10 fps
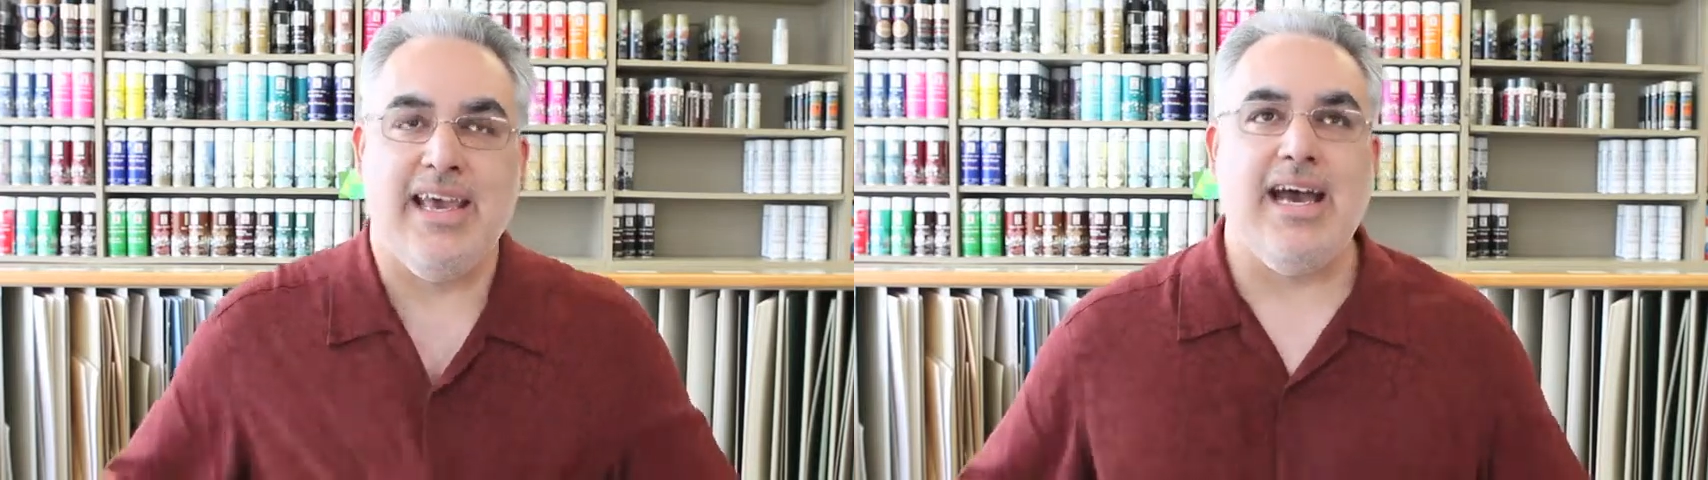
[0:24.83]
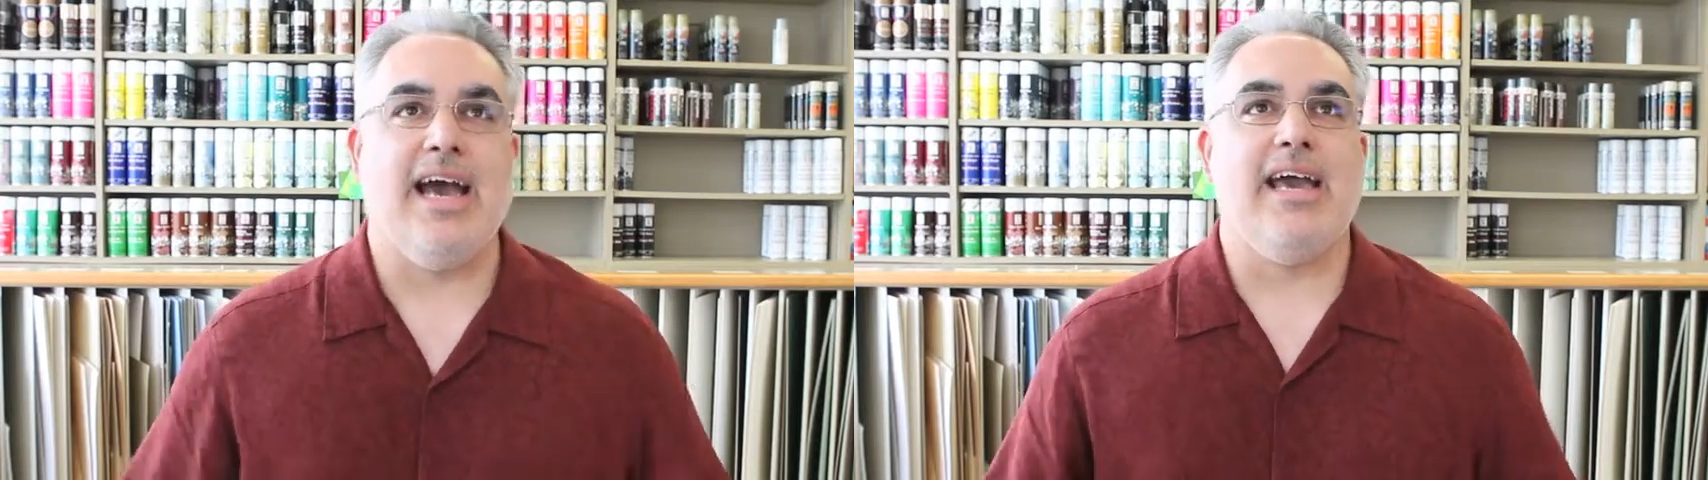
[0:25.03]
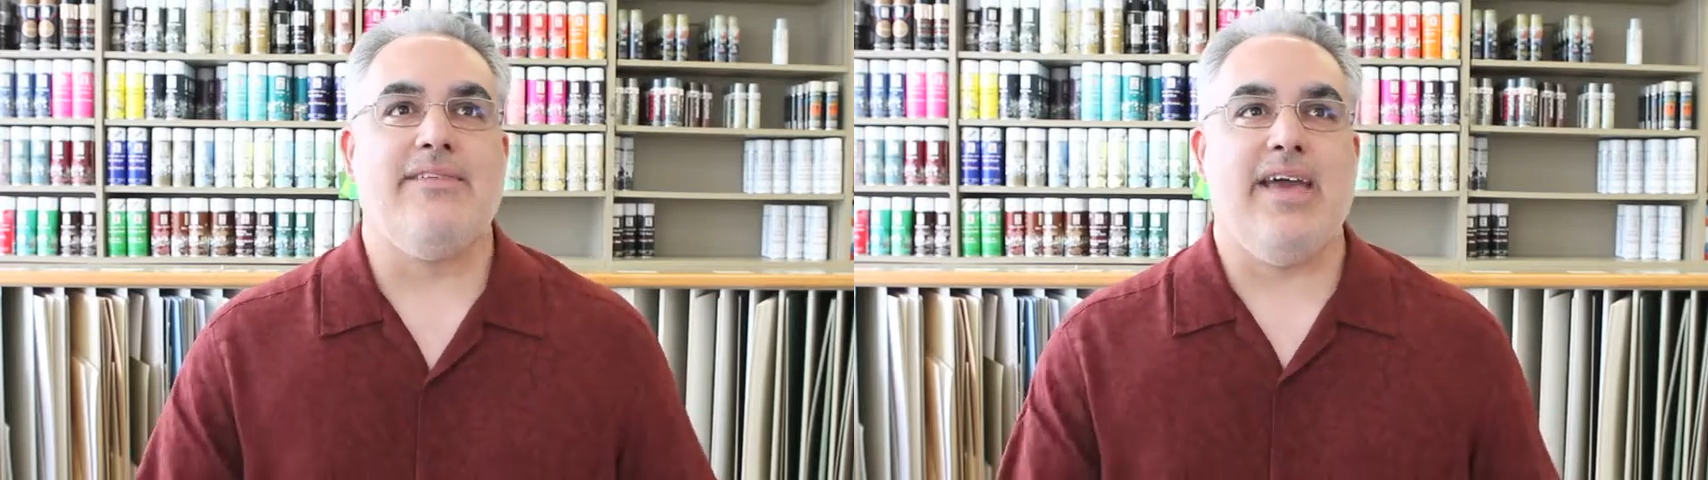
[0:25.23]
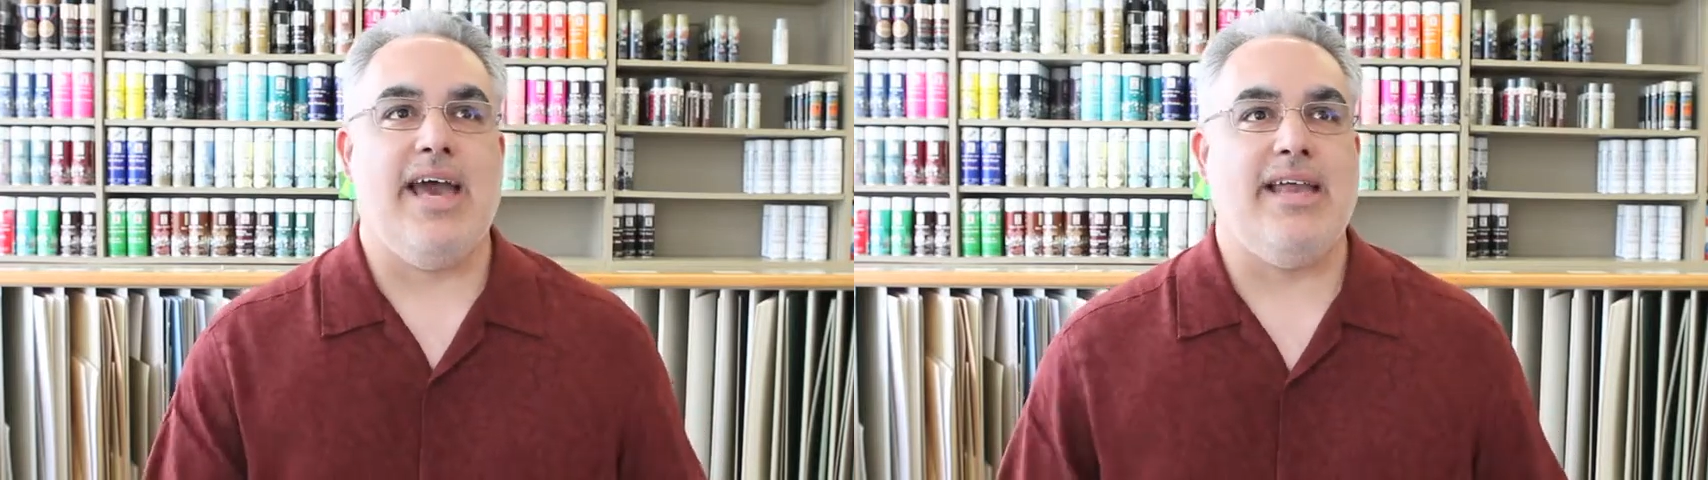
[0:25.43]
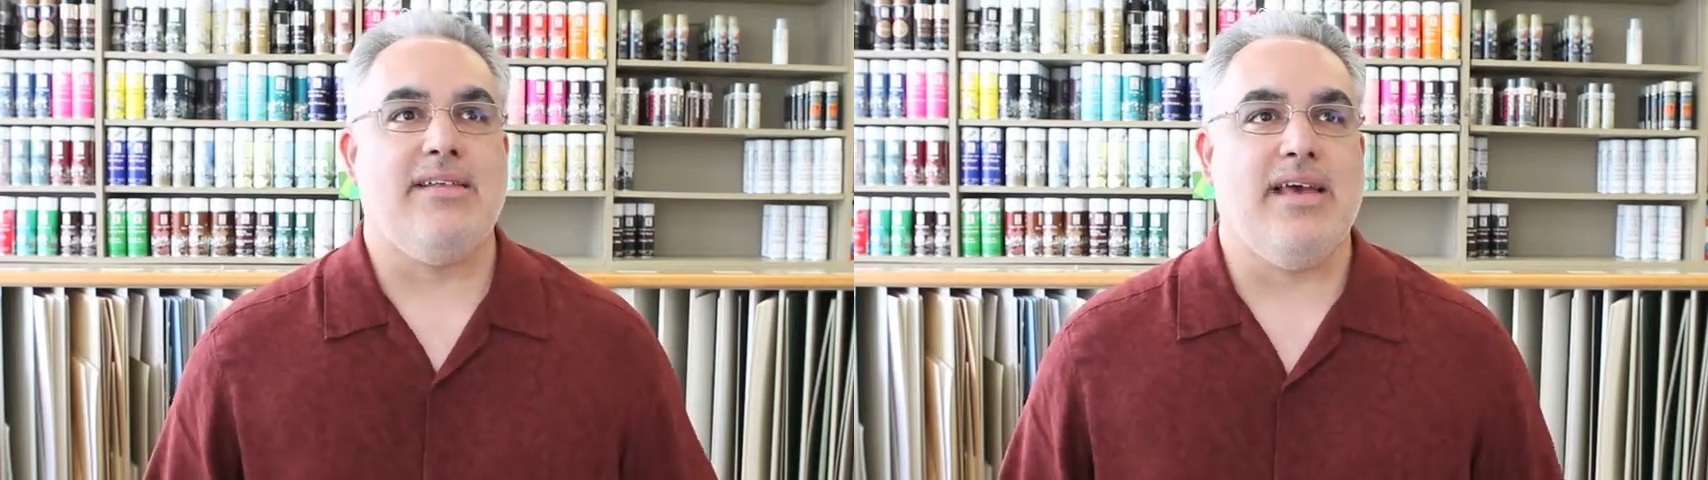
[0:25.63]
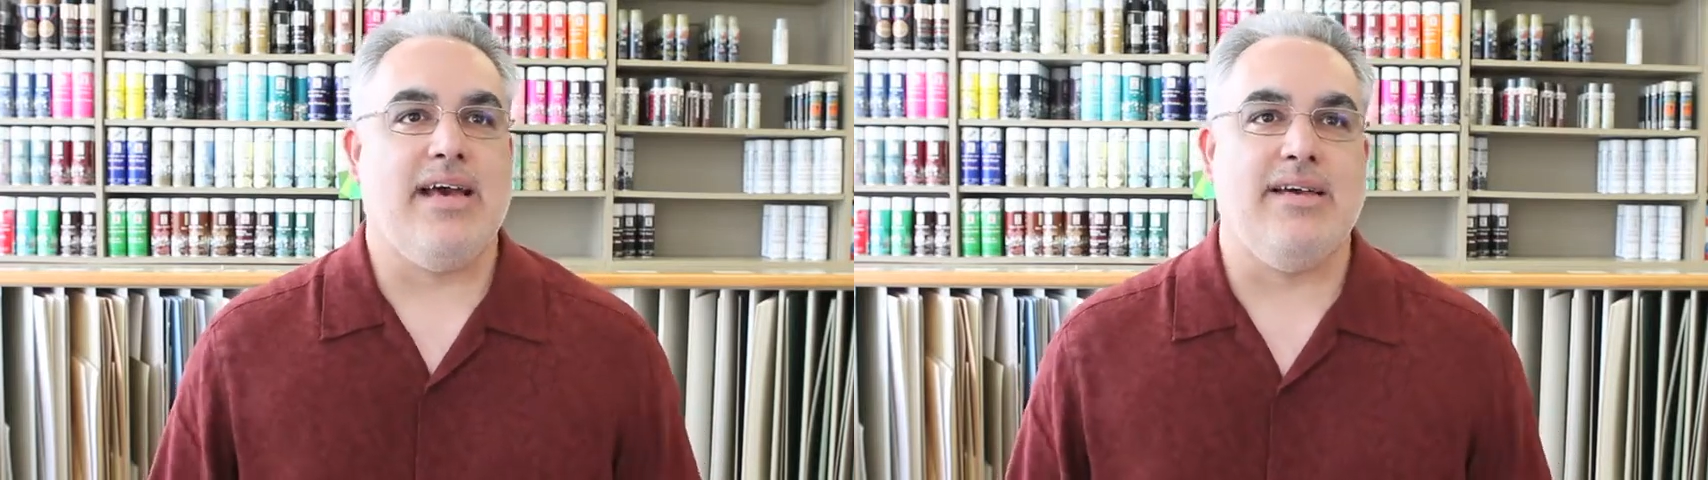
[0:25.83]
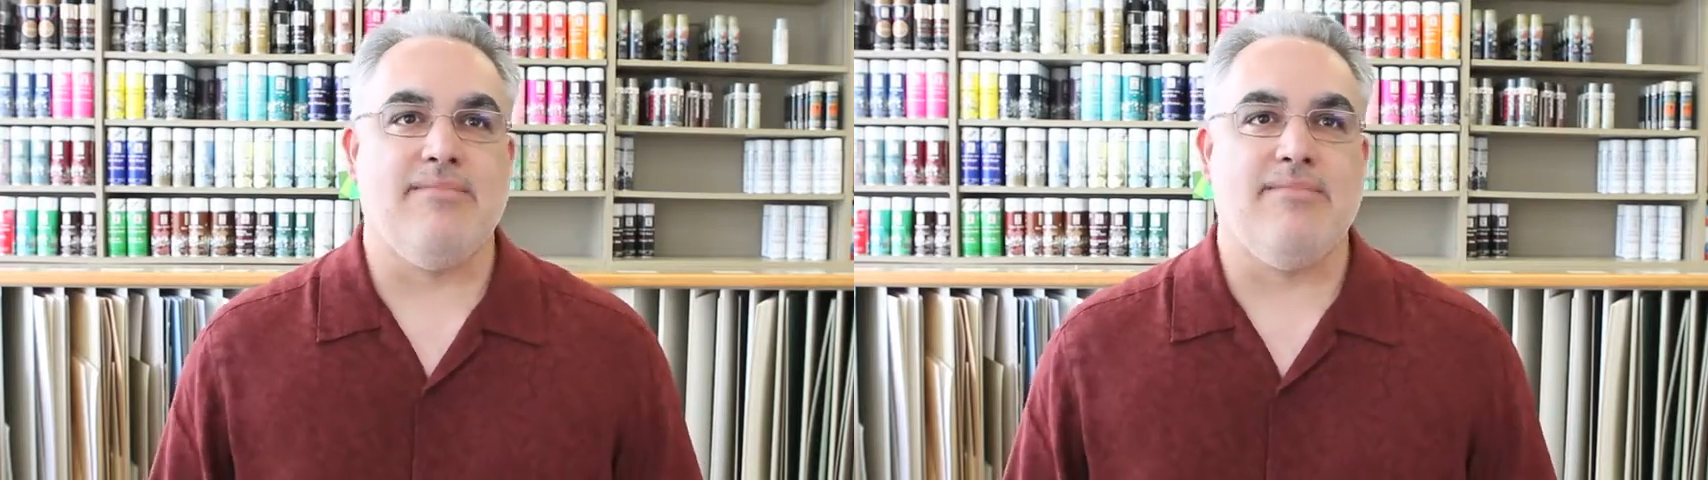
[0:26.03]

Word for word: I, have had uh,